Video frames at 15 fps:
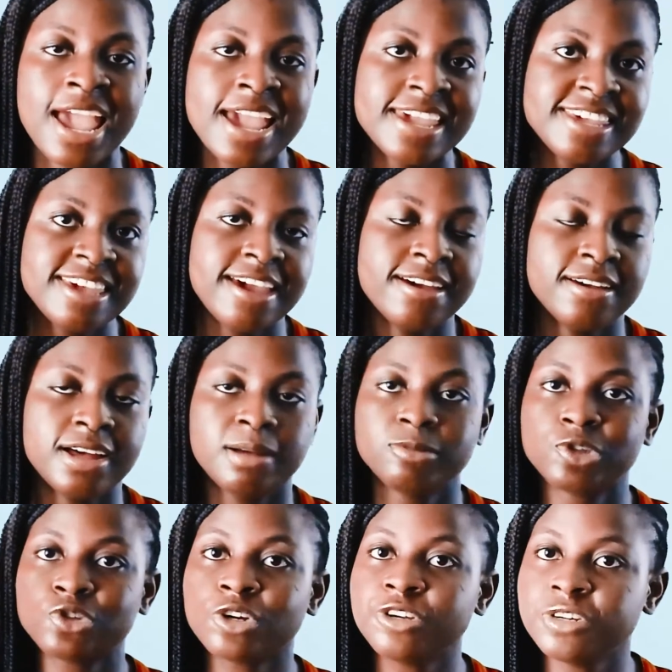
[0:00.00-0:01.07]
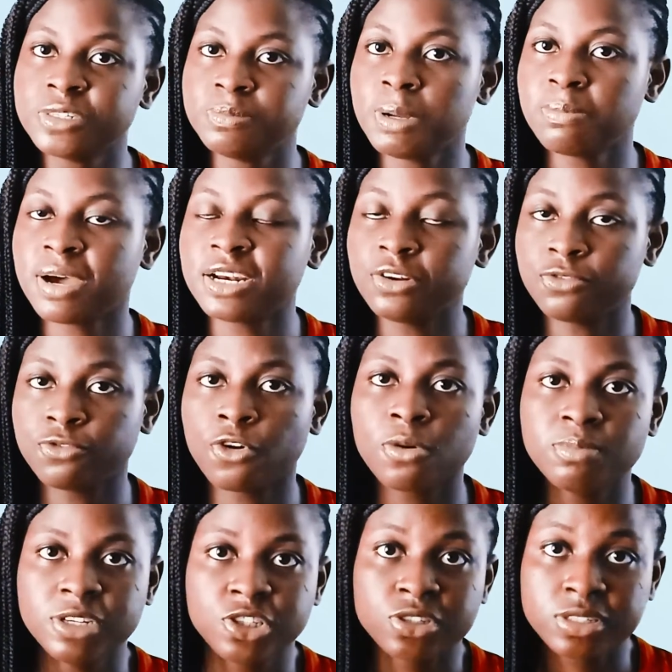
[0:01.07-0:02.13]
Yeah, I'm sure you remember the 4
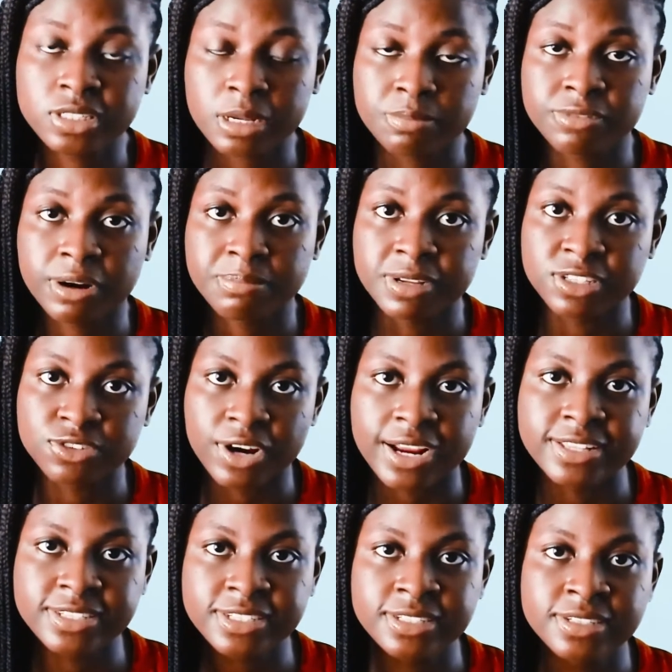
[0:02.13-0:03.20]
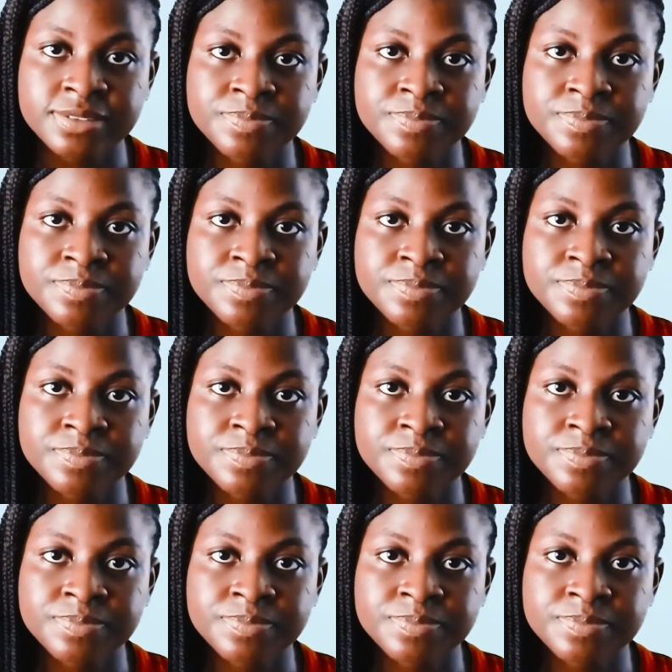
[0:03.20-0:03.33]
major temperaments, right?